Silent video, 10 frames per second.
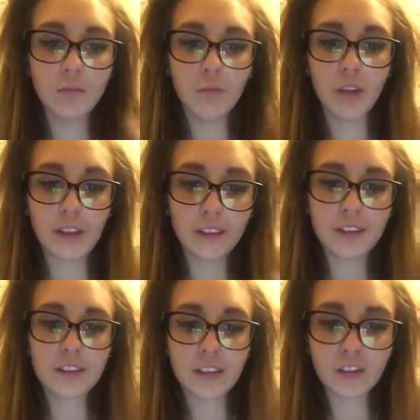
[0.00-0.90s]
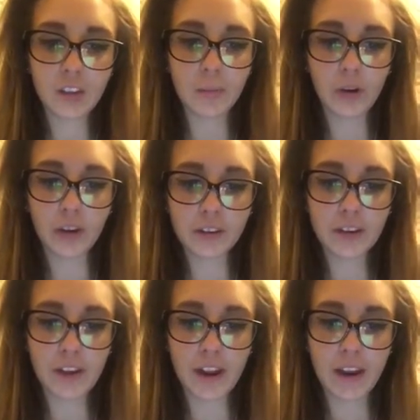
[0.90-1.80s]
listening to the
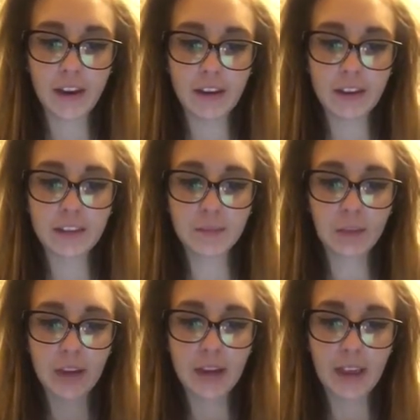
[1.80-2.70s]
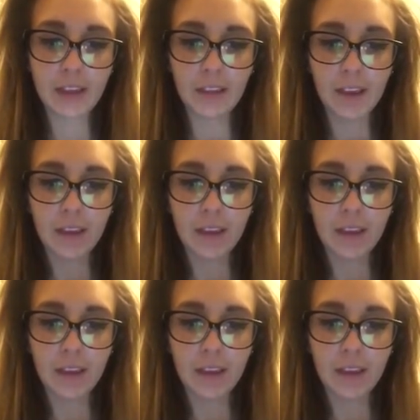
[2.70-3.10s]
person and explaining